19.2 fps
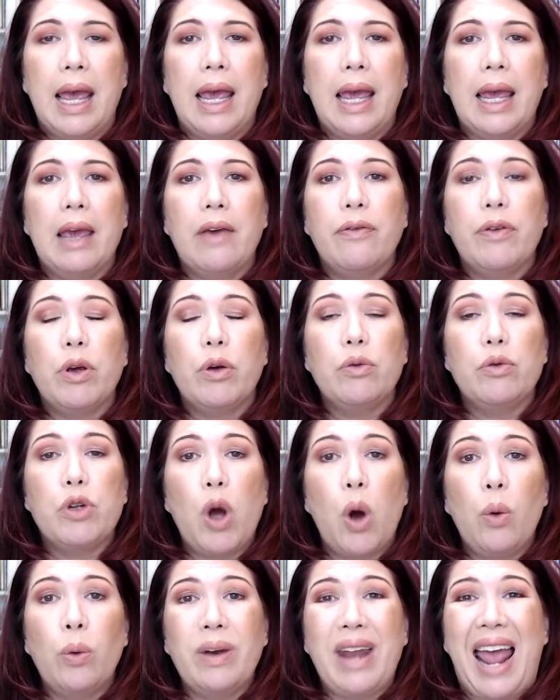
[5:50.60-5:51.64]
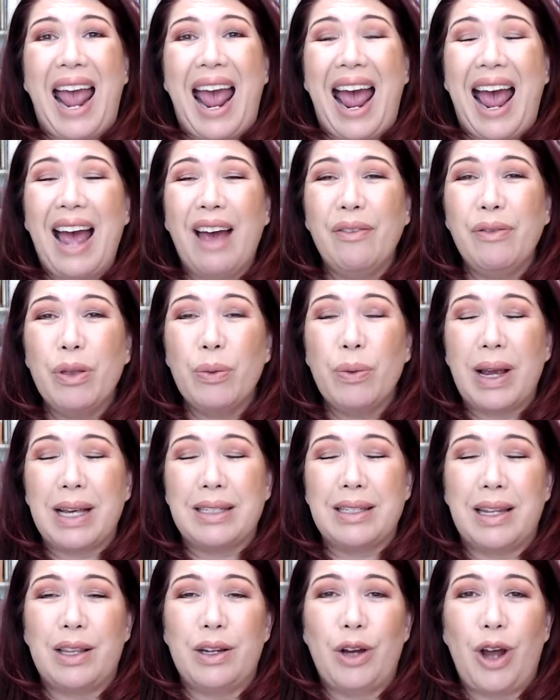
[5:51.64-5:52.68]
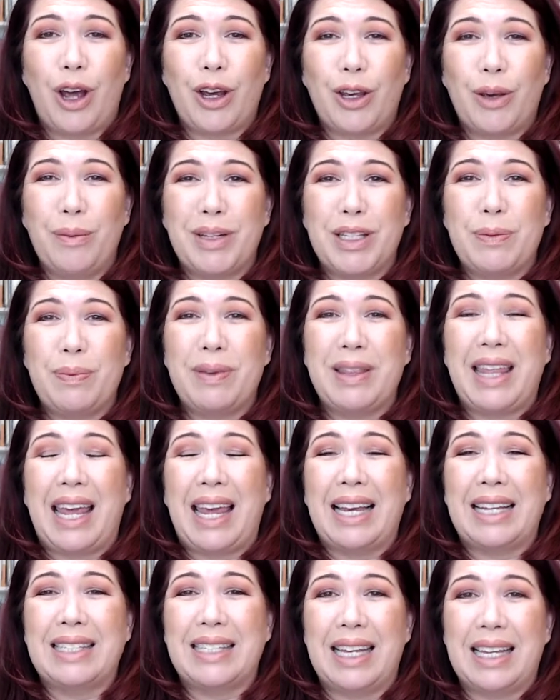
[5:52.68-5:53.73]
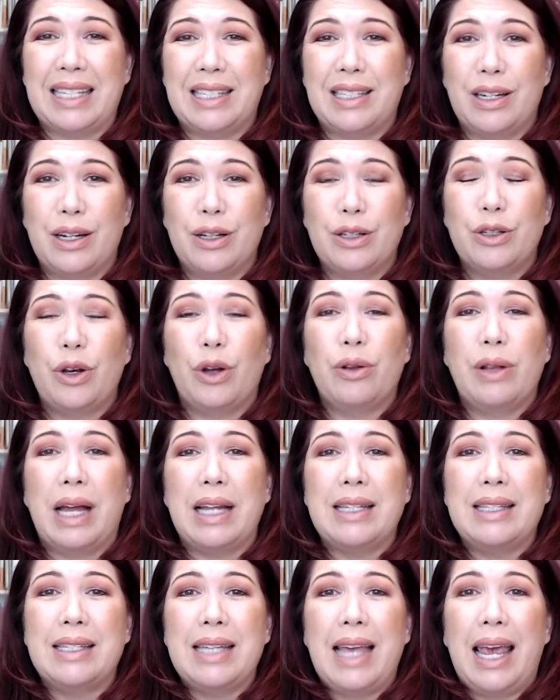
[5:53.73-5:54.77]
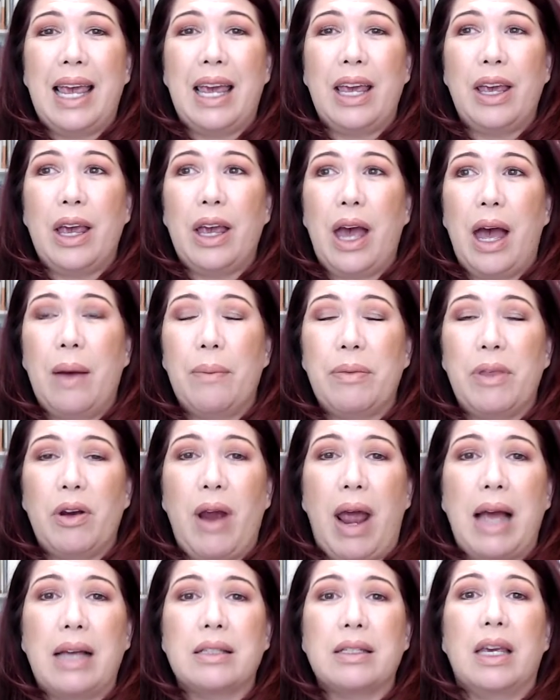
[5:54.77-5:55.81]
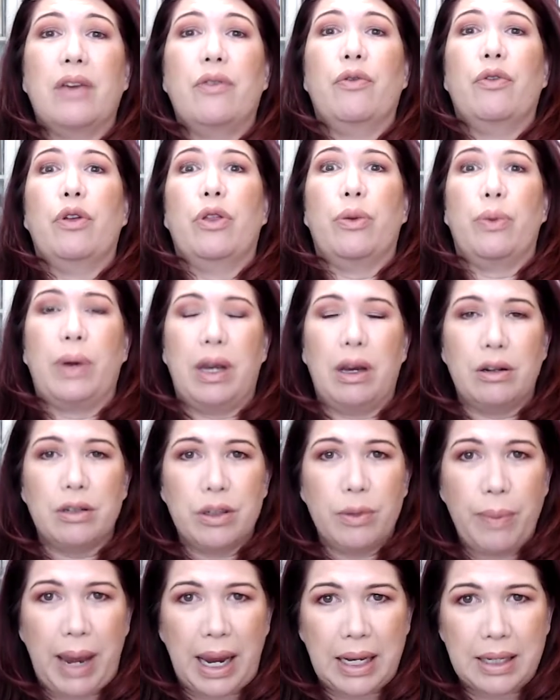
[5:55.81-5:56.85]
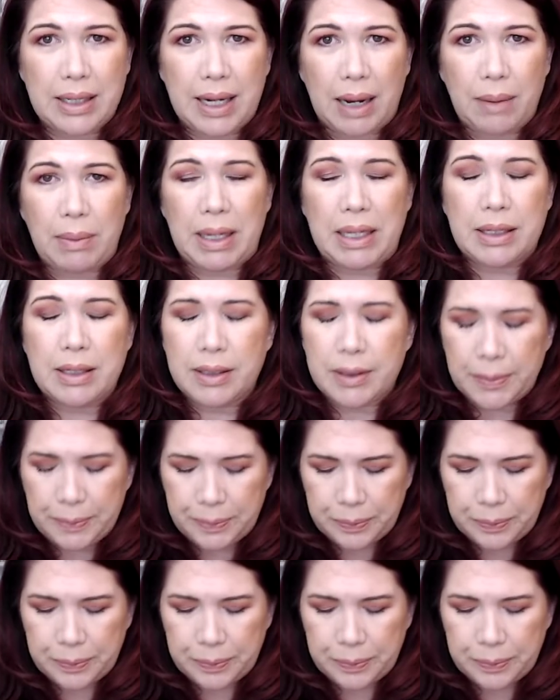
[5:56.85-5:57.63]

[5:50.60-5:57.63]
If you don't have the rest of the documents, but they exist. So let's say they're asking for 3 years of bank statements.